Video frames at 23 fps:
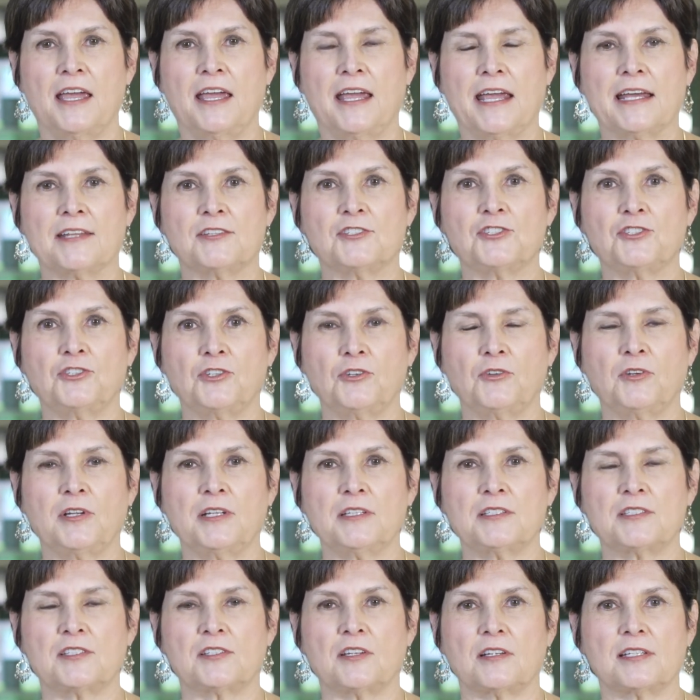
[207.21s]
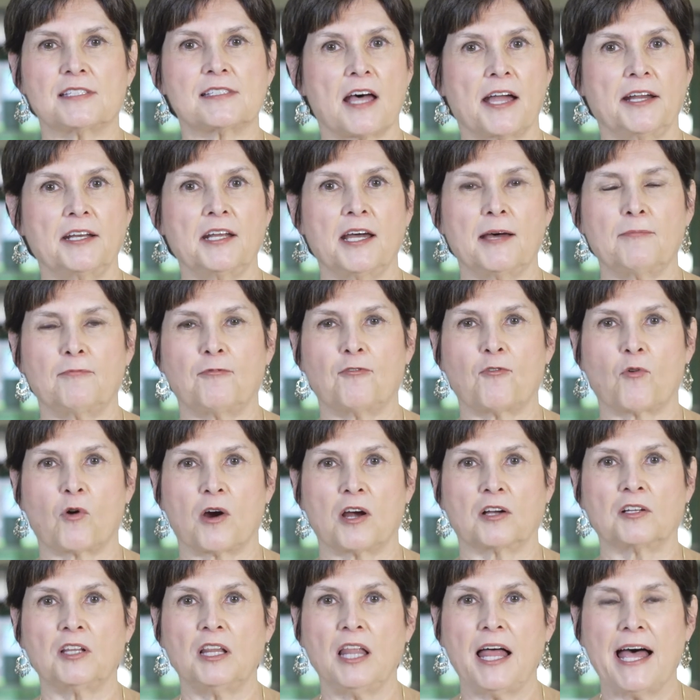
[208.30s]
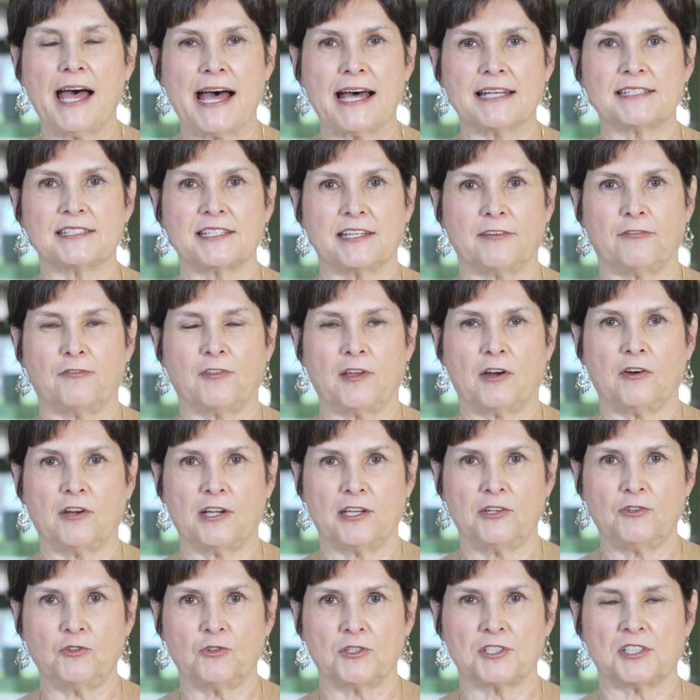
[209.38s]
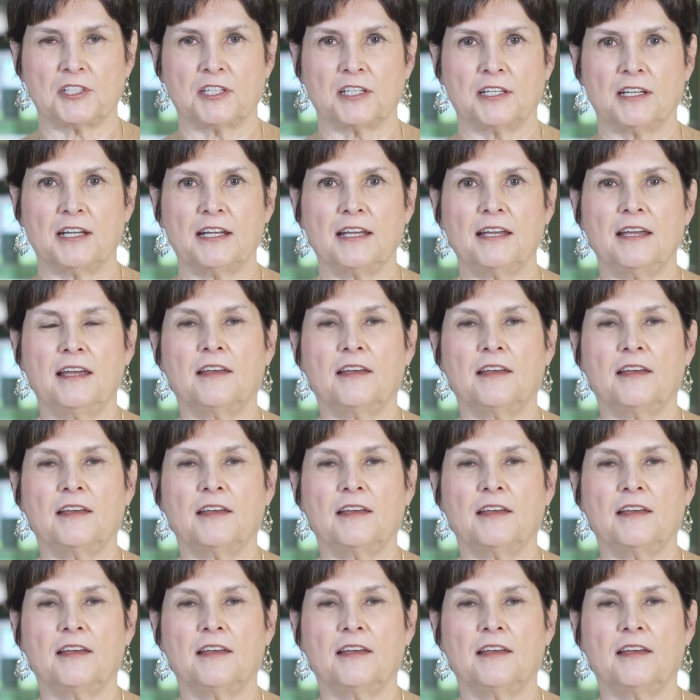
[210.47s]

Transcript: and students sign up for a class if they're interested.